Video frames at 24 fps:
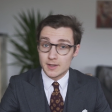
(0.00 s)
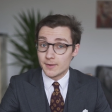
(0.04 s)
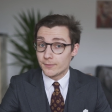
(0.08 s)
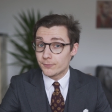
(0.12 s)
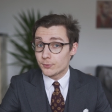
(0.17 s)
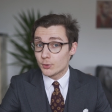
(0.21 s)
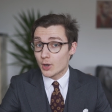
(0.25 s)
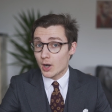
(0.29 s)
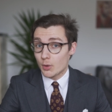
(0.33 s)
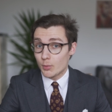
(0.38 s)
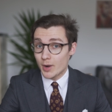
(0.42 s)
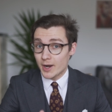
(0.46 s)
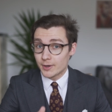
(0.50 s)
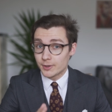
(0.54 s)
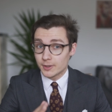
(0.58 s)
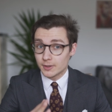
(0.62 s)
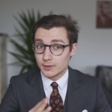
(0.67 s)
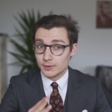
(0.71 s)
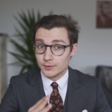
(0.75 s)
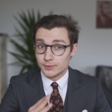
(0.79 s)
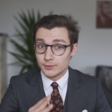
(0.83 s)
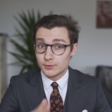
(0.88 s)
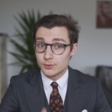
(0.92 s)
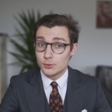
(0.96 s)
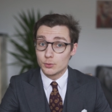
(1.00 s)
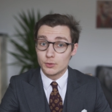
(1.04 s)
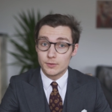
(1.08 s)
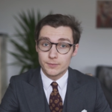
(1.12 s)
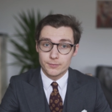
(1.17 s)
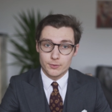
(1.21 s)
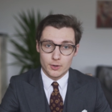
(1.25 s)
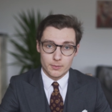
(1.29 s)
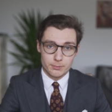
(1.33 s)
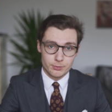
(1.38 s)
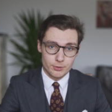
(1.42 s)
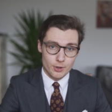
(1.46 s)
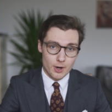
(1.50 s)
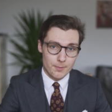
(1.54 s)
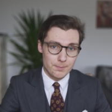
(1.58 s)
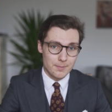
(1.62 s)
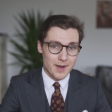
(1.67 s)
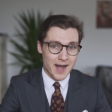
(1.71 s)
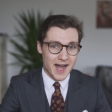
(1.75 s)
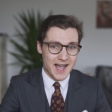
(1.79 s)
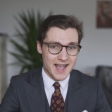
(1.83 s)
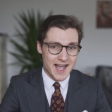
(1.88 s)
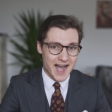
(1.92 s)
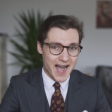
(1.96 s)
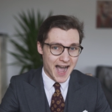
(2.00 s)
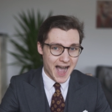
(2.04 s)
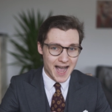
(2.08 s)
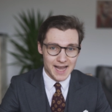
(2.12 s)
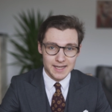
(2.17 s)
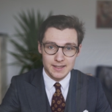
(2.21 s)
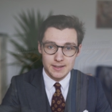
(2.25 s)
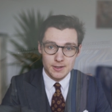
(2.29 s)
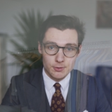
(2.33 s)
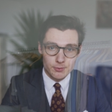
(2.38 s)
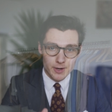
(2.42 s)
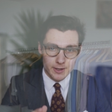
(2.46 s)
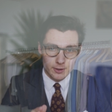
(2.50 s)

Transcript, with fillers: If you are wearing a suit for prom, I highly